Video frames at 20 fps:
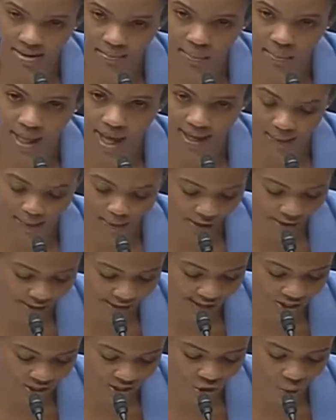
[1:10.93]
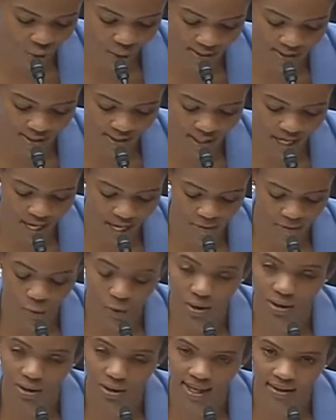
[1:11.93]
Black Americans, 20 times
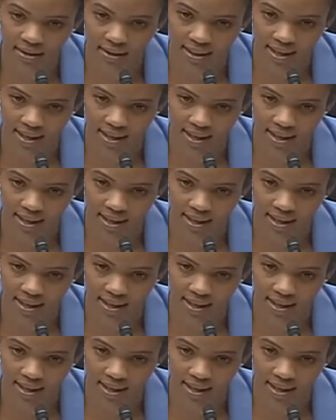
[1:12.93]
more likely